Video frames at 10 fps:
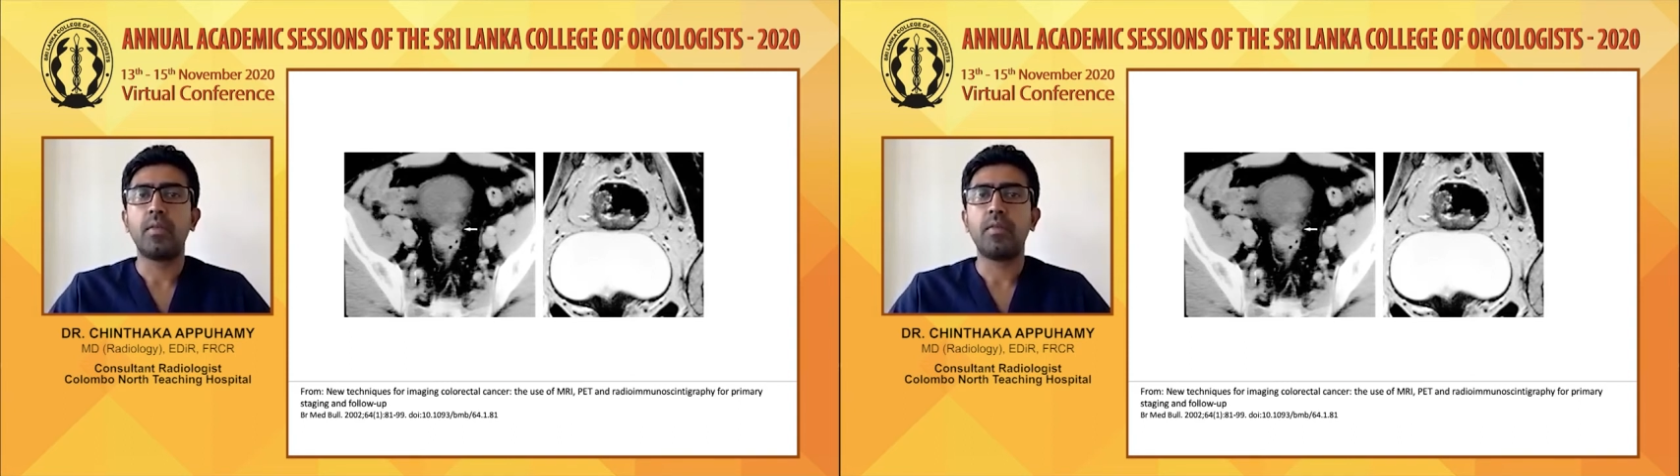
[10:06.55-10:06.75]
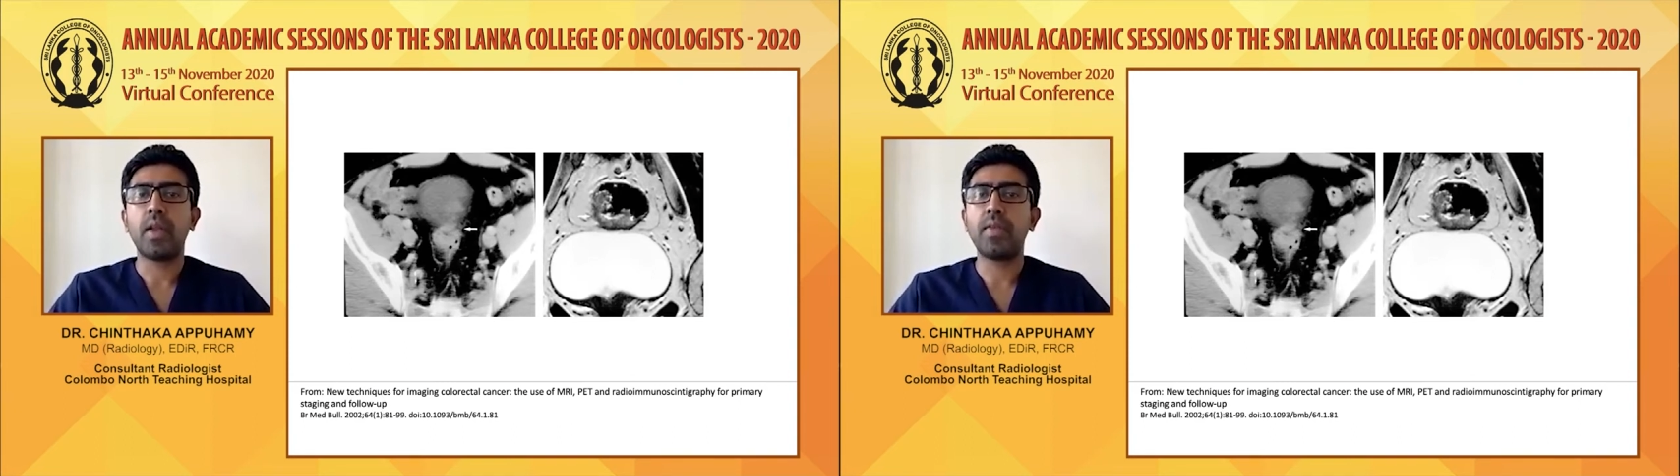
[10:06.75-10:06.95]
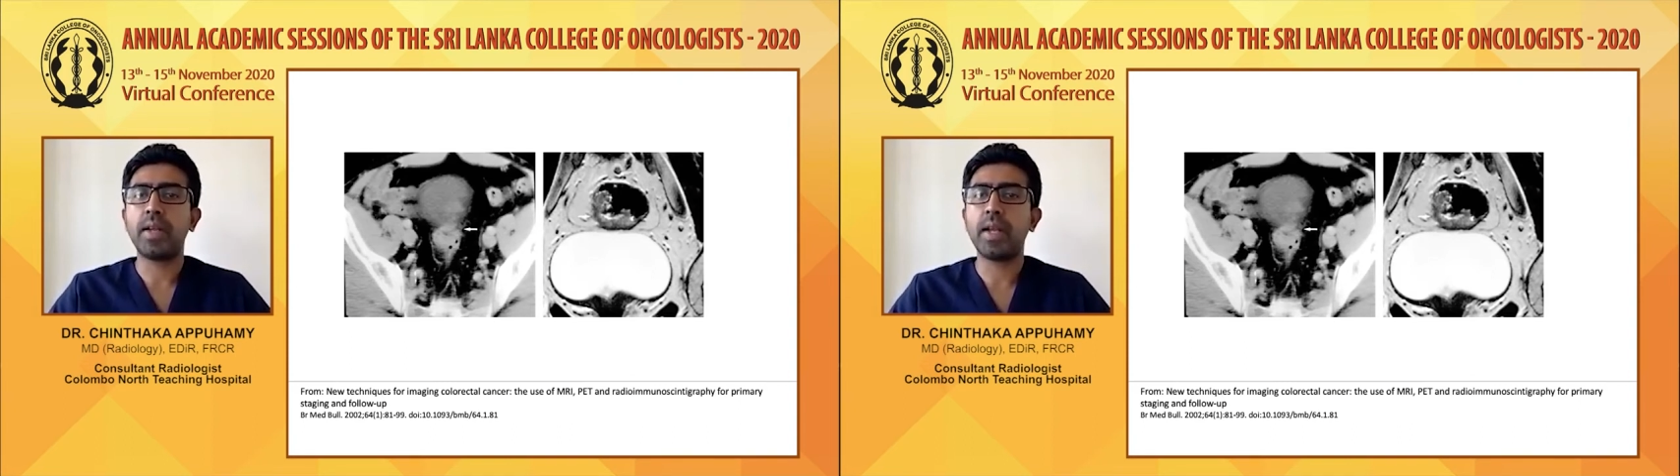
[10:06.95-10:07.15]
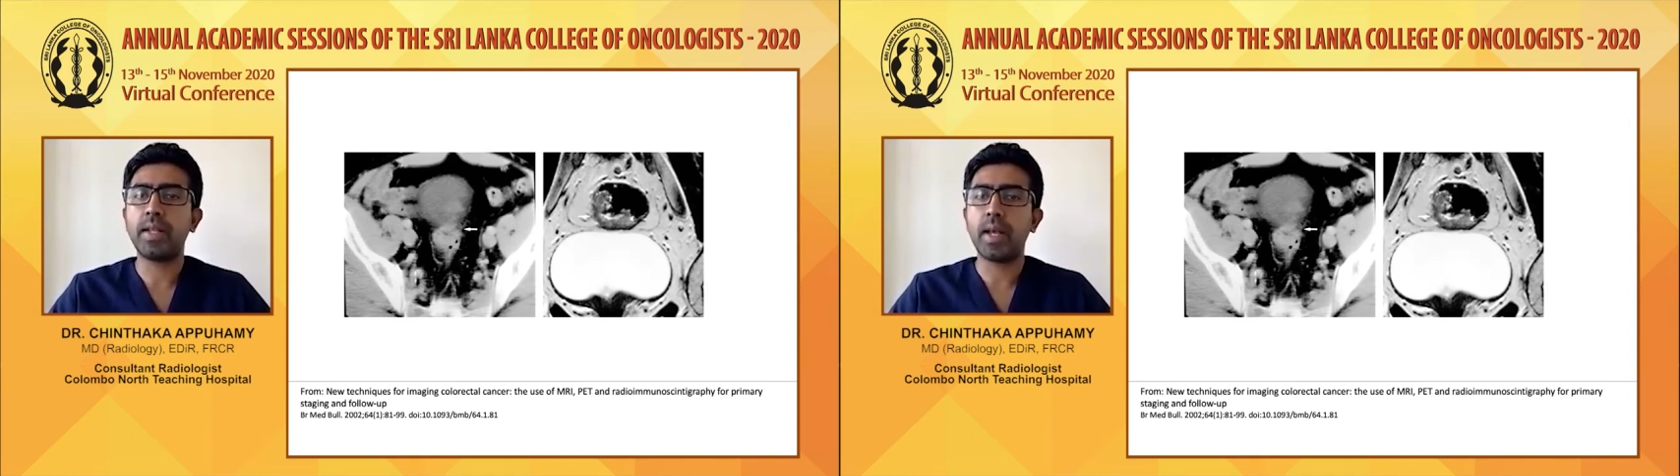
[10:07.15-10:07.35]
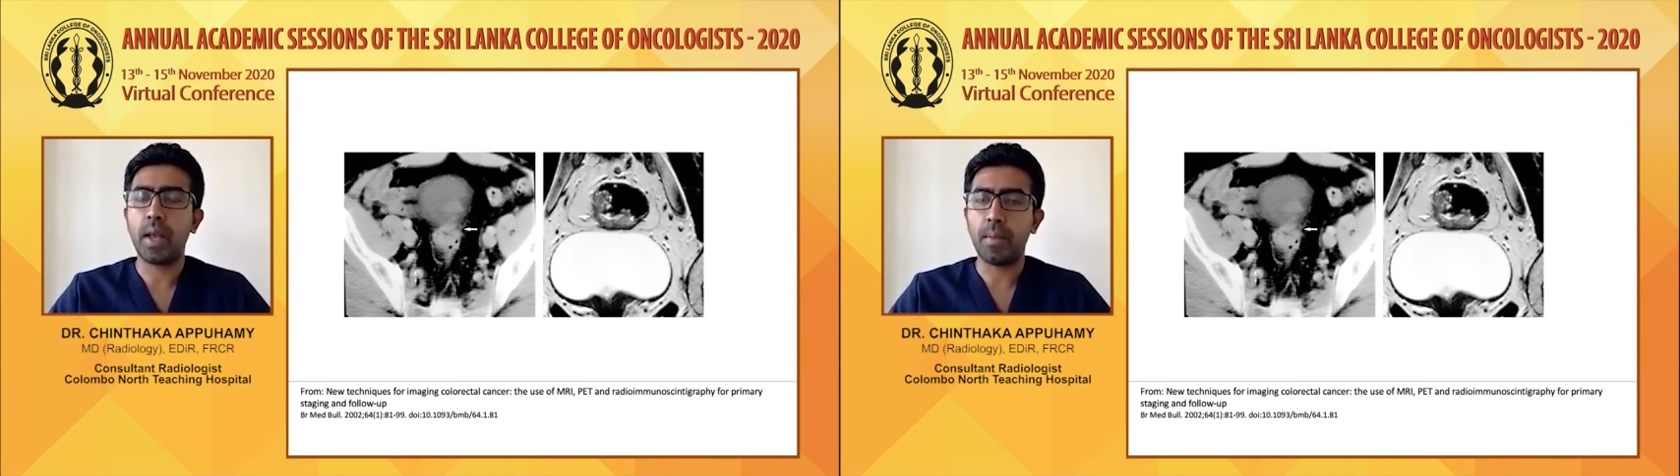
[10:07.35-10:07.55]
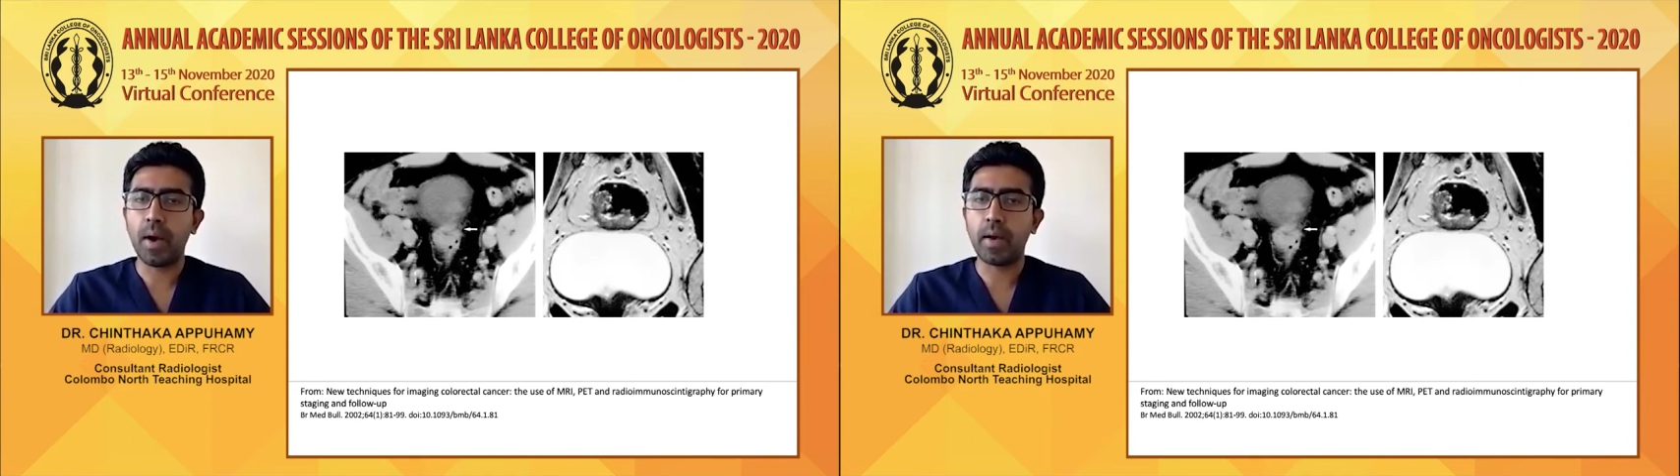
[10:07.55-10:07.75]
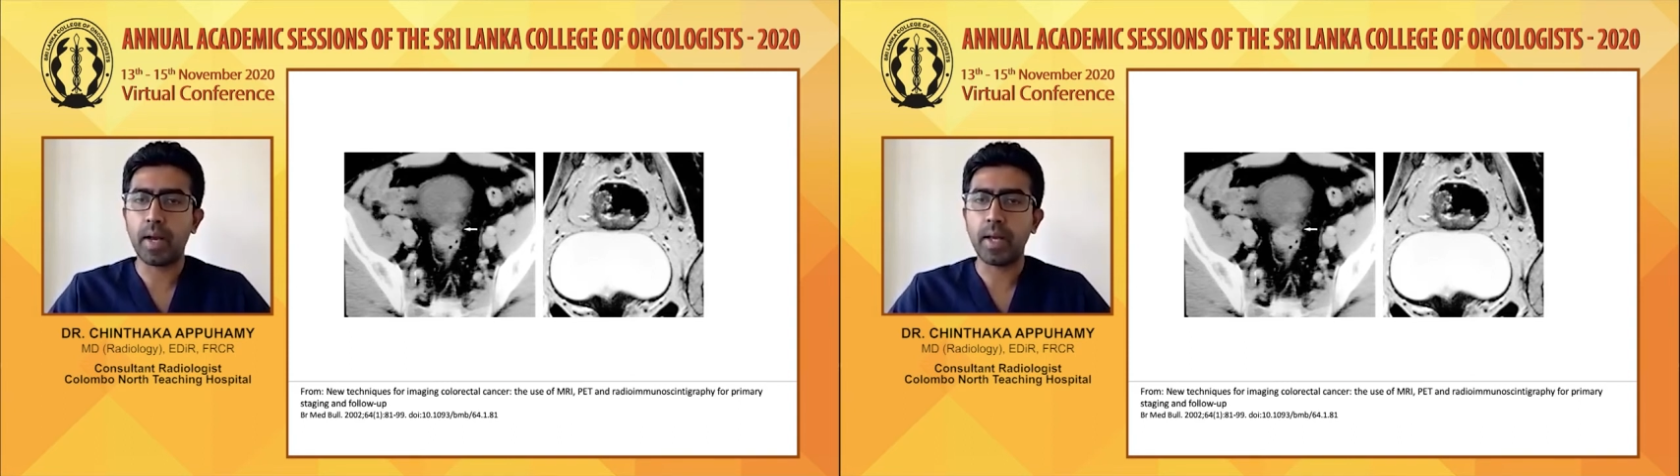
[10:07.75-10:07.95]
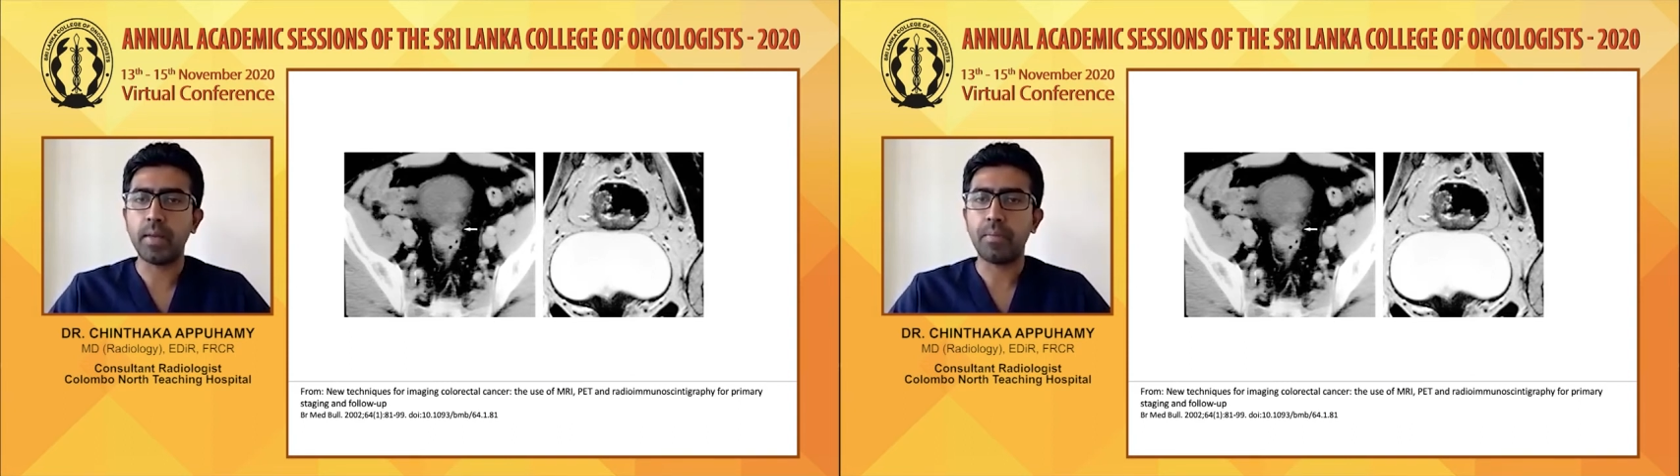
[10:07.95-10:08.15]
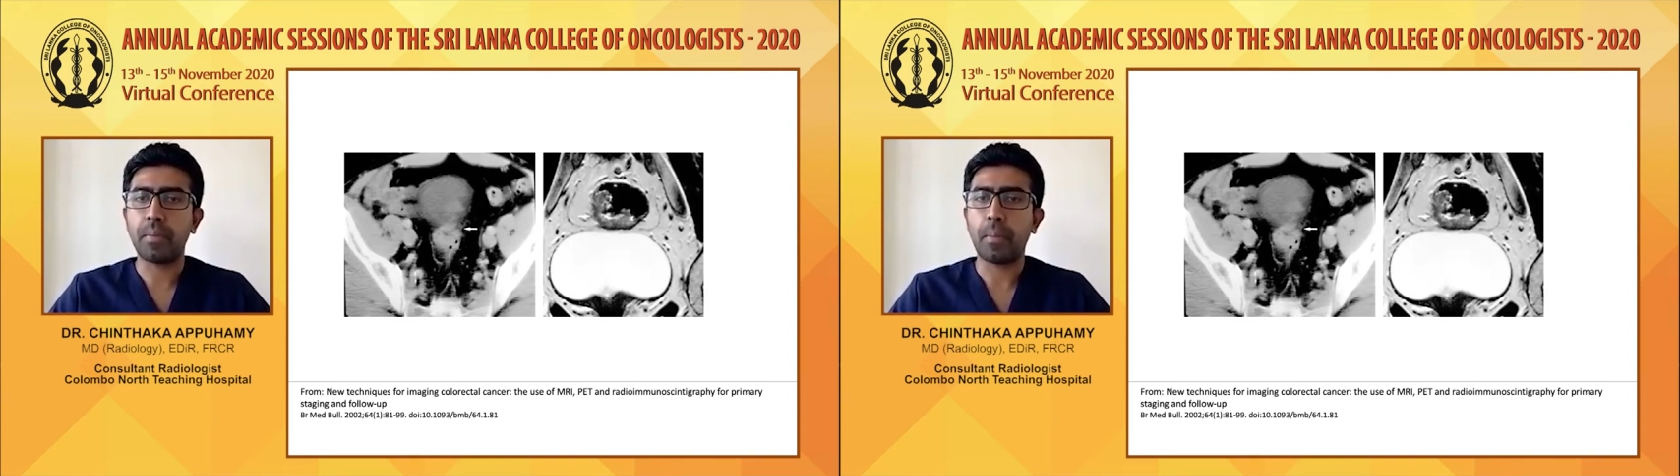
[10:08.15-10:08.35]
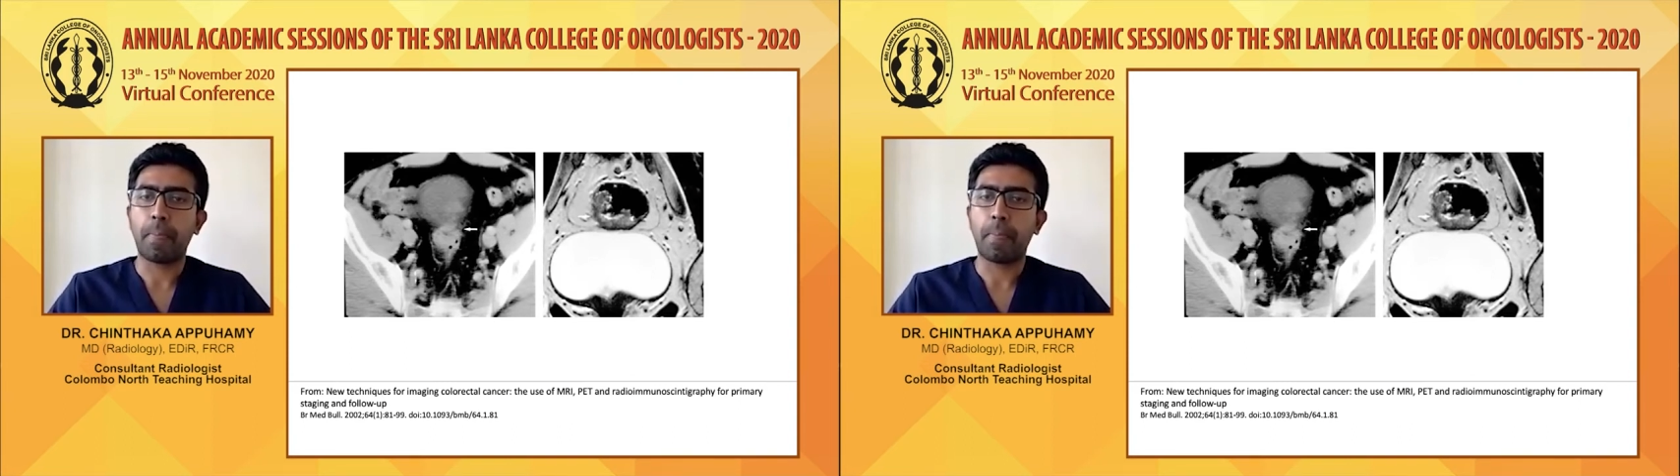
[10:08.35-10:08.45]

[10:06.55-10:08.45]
when we did the MRI,